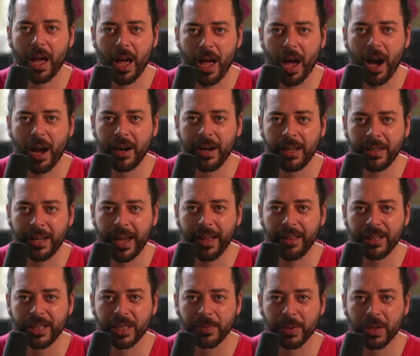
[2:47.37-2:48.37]

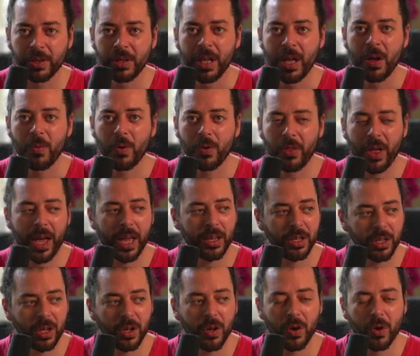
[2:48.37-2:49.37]
unintelligible, well
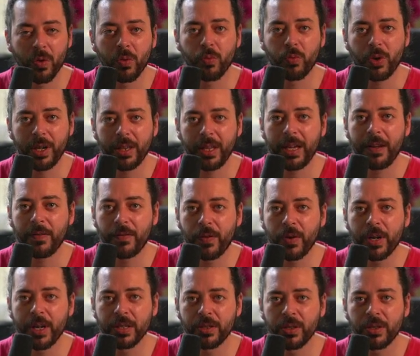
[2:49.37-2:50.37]
then, you know, really
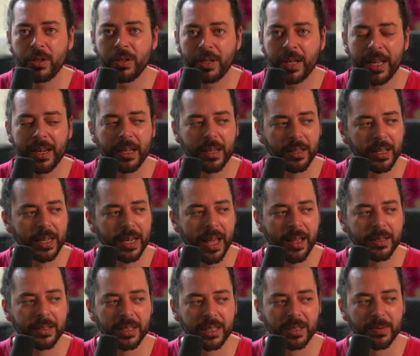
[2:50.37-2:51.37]
focus on your technical
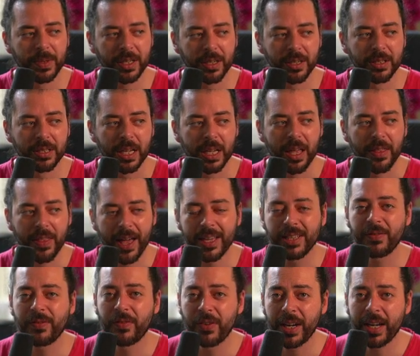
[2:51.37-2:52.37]
analysis, because
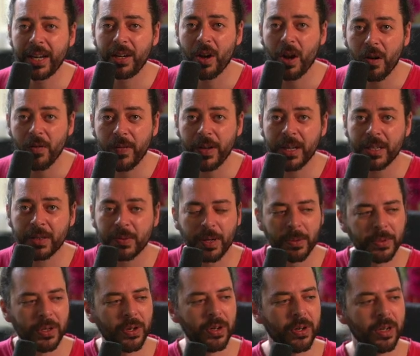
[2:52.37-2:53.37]
that's freaking obvious what
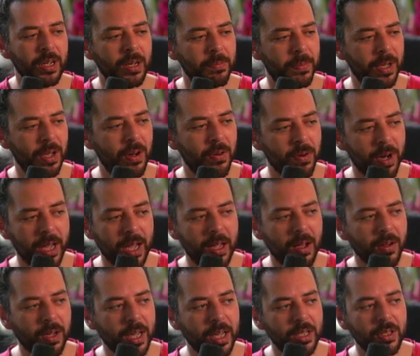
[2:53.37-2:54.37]
I'm talking about, right?
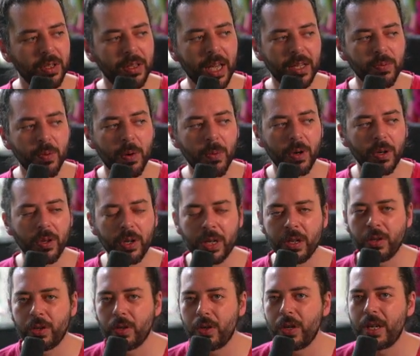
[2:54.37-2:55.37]
Okay, so that's what we're
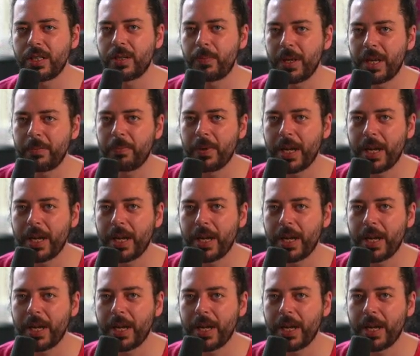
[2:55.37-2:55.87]
looking to, and it's a big